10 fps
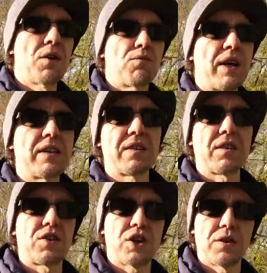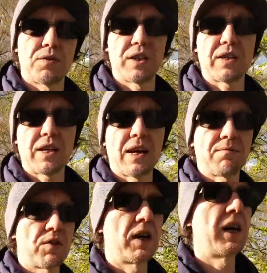reasons I chose this
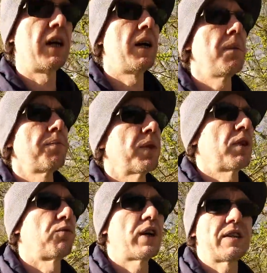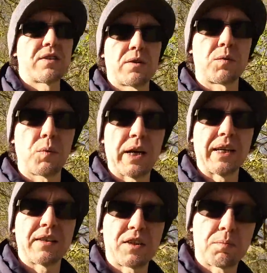camera. the reasons I was
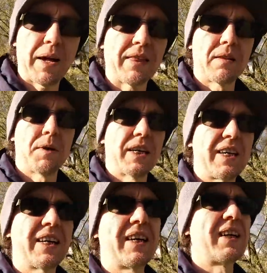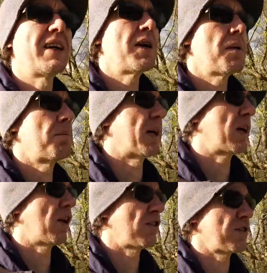willing to spend the money,
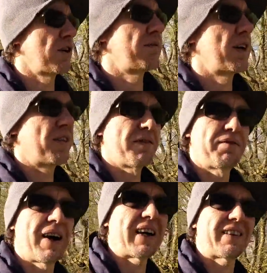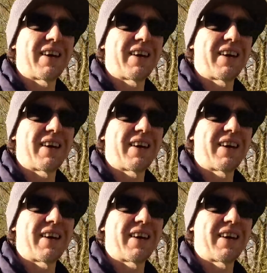because of the fact